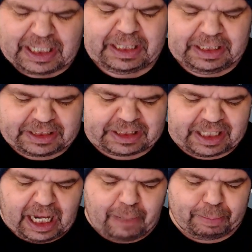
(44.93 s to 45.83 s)
This is
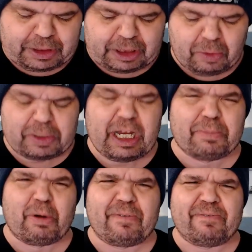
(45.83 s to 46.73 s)
episode
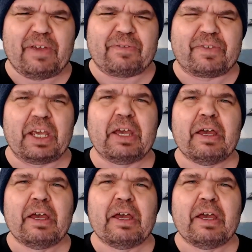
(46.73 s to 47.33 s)
number 50.